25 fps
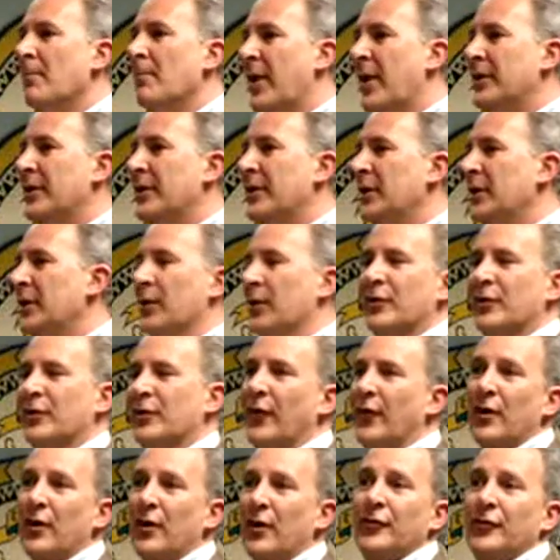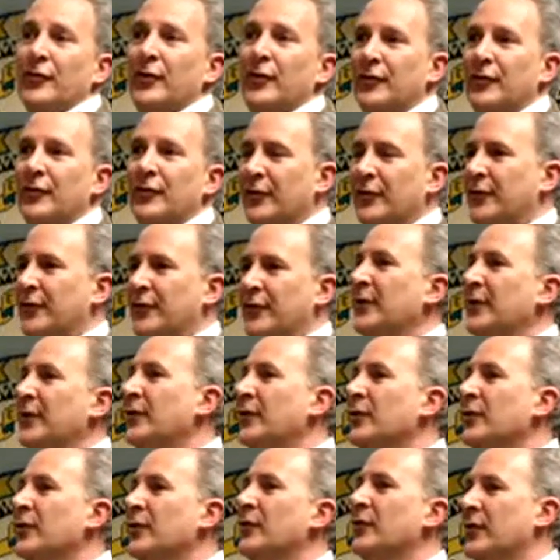But, you know, as far as his 6
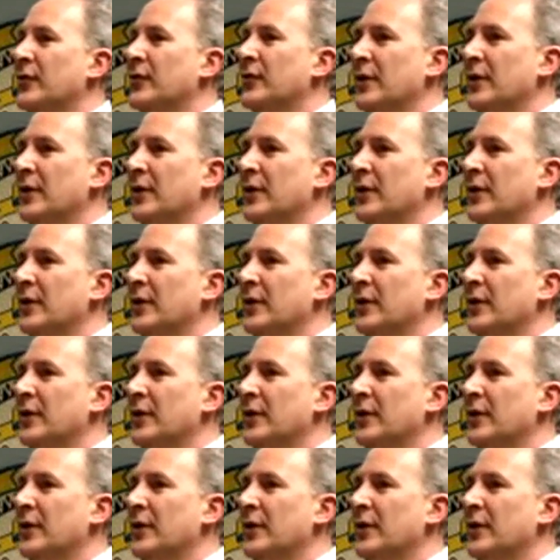years